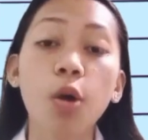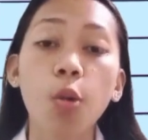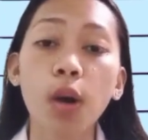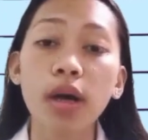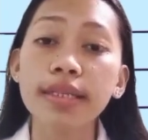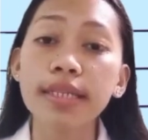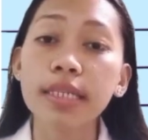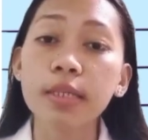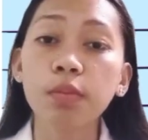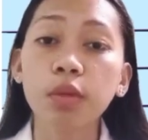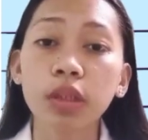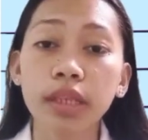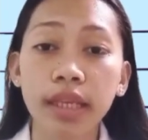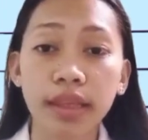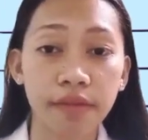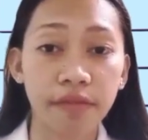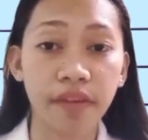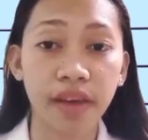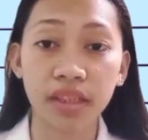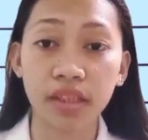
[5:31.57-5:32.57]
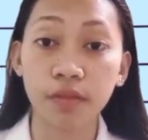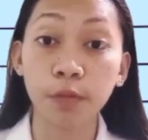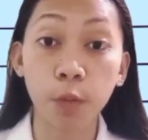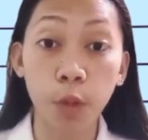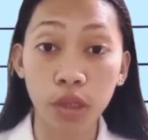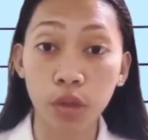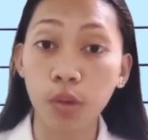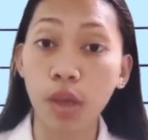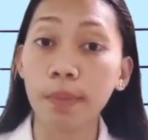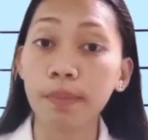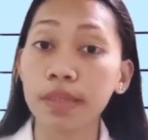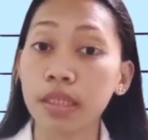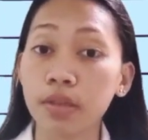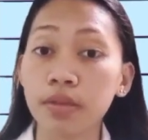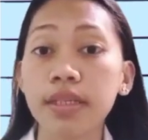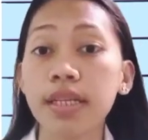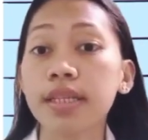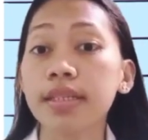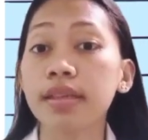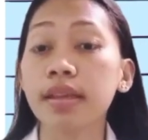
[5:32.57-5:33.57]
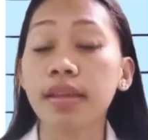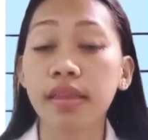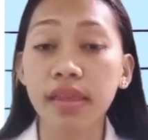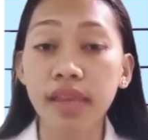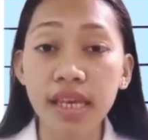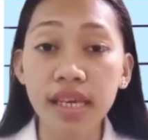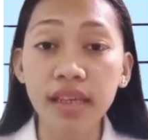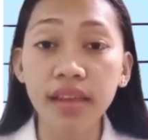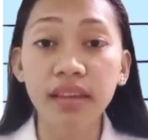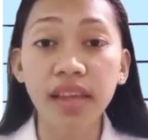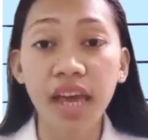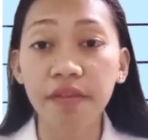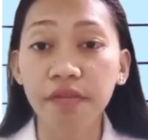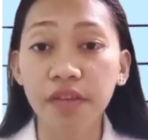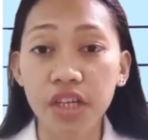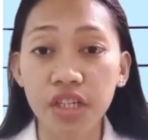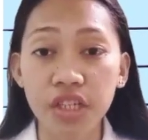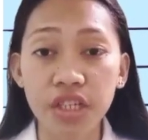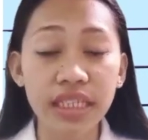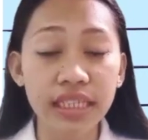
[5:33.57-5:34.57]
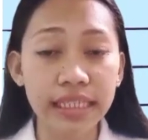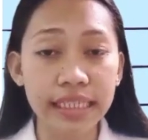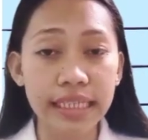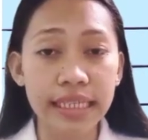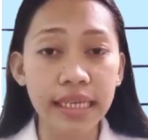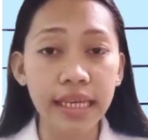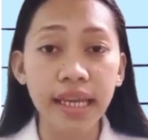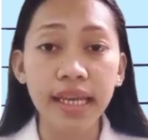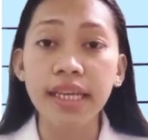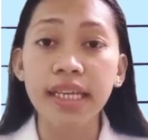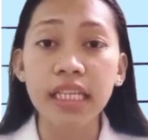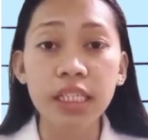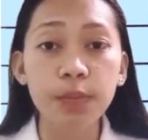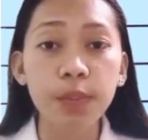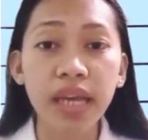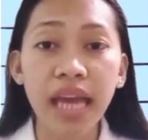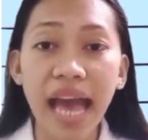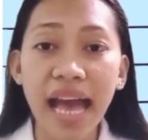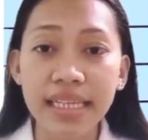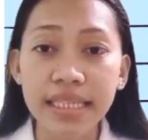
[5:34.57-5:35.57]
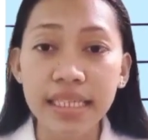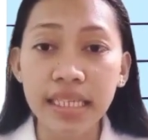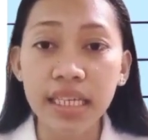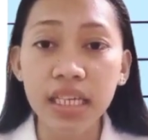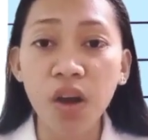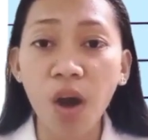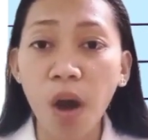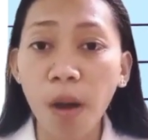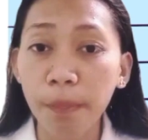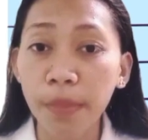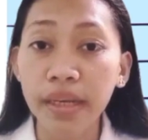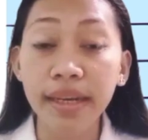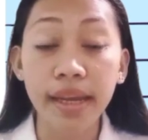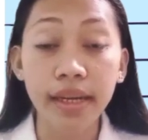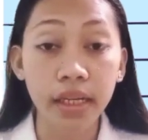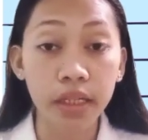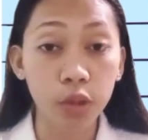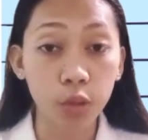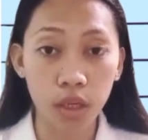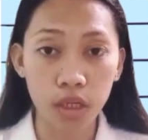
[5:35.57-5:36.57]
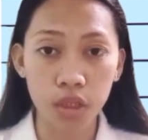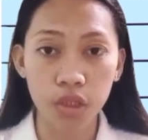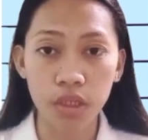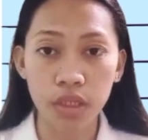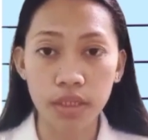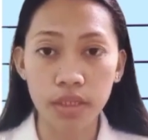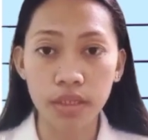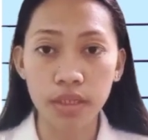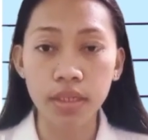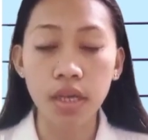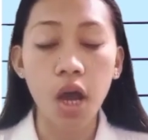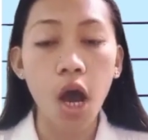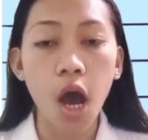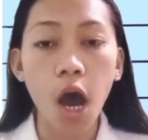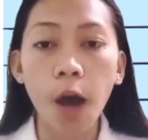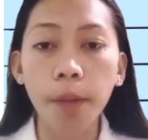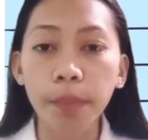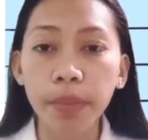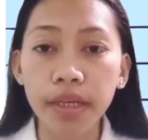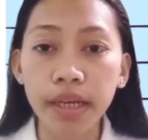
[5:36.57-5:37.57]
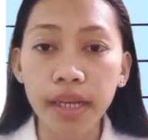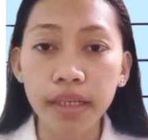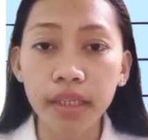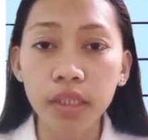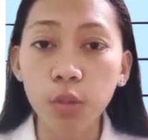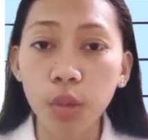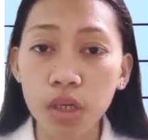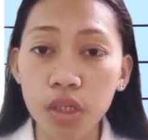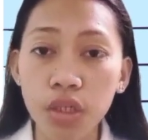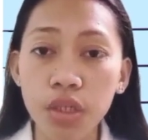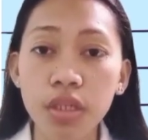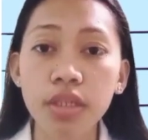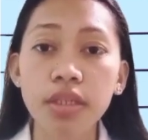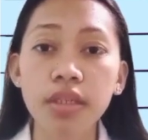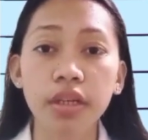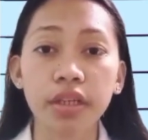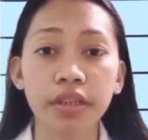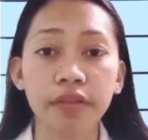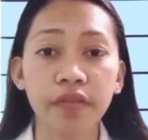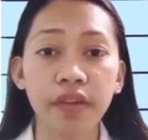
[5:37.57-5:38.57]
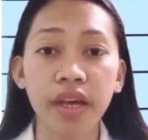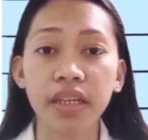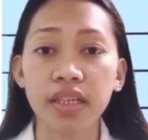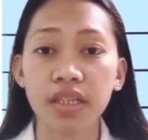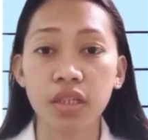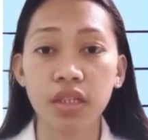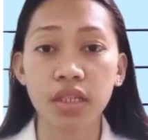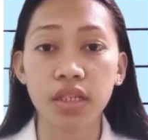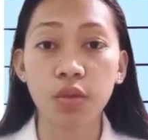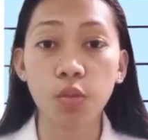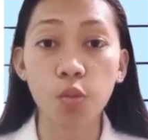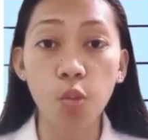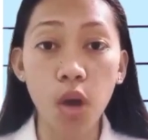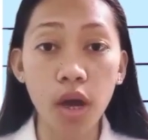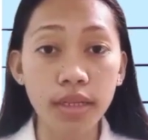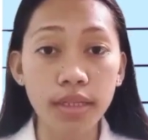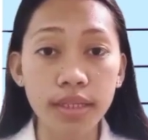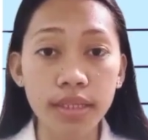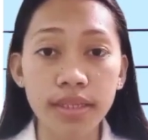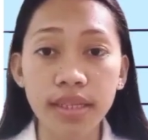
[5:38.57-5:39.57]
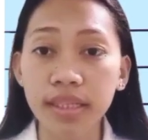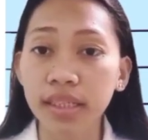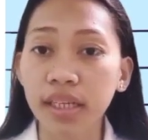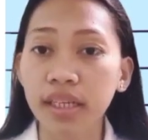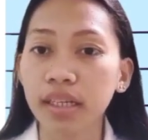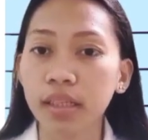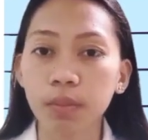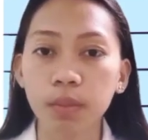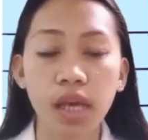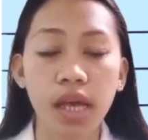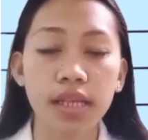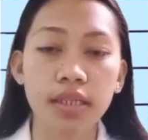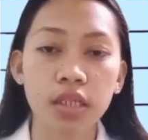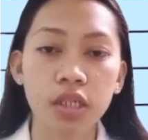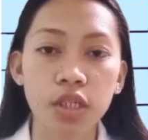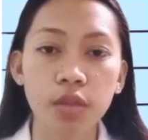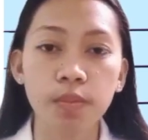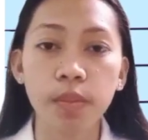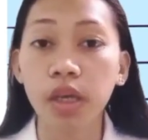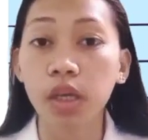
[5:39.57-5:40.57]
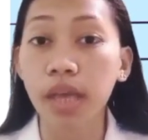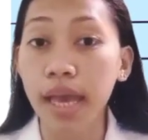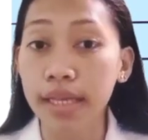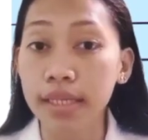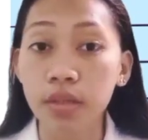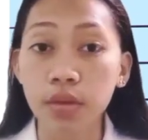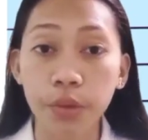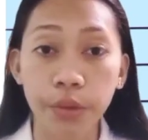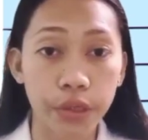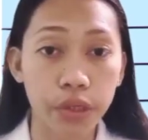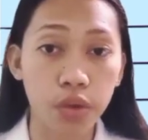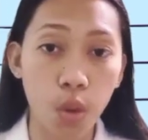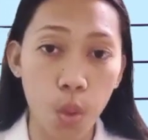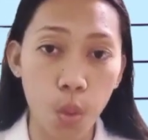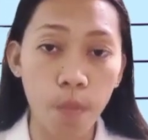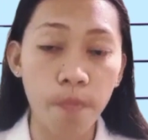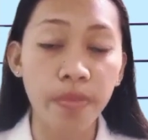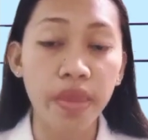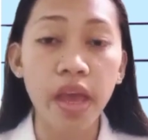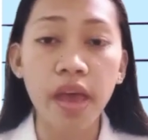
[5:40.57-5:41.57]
One simple yet effective way to help students think divergently is by asking open-ended questions. Open-ended questions are defined as the ones that cannot be answered by yes or no.